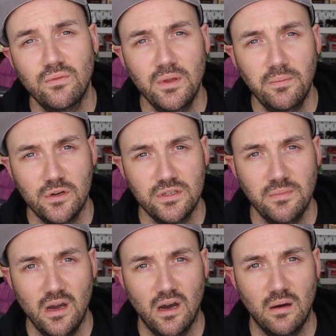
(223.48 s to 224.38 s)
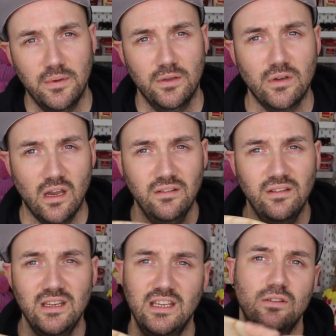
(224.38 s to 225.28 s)
from the bottom up, you're going
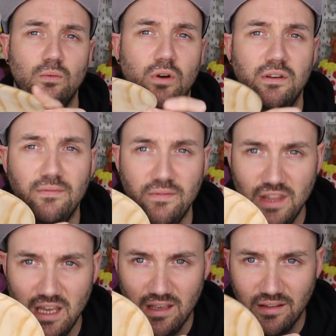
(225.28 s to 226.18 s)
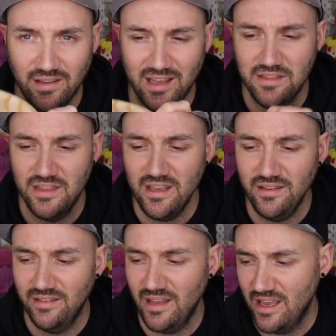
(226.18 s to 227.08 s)
to need one of these, and
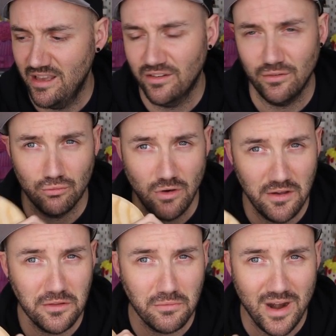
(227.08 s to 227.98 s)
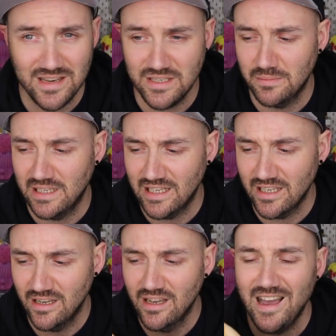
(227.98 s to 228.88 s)
this is, rather
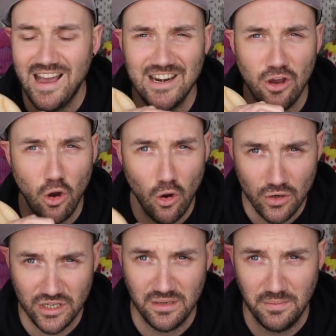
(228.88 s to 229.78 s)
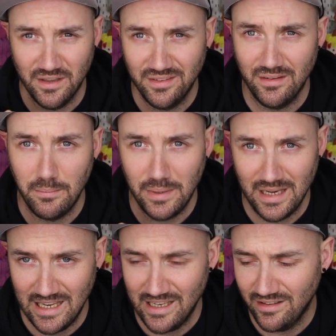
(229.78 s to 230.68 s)
randomly, an octopus
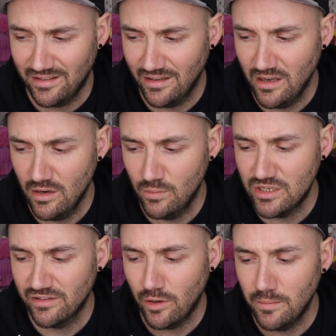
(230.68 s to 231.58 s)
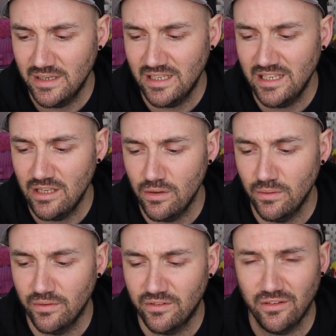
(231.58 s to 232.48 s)
plate, which is commonly
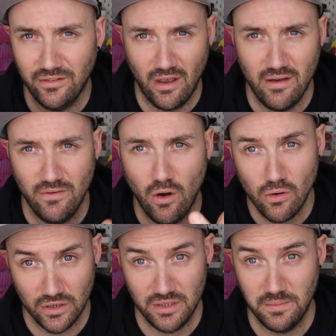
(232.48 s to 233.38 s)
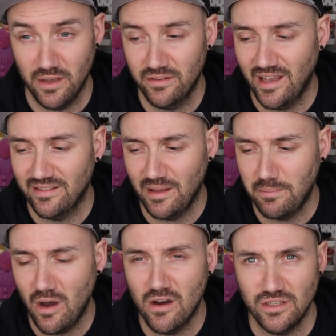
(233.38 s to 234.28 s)
used to serve octopus as
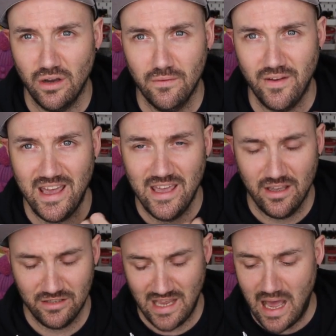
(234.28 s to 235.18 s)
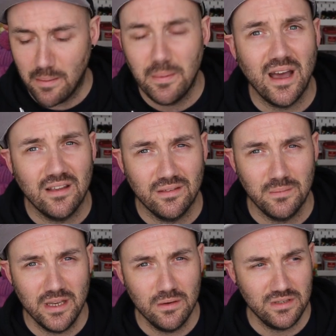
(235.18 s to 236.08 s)
part of a tapas
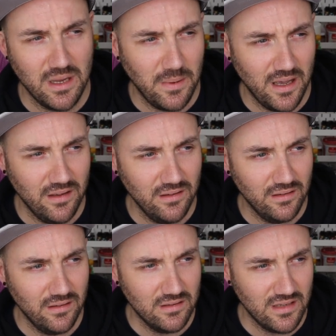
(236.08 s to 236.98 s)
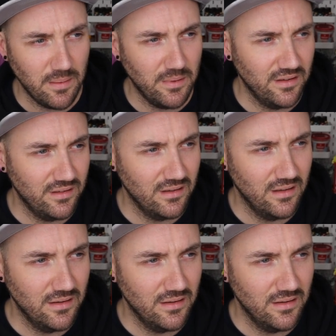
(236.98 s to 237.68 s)
meal. Tapas?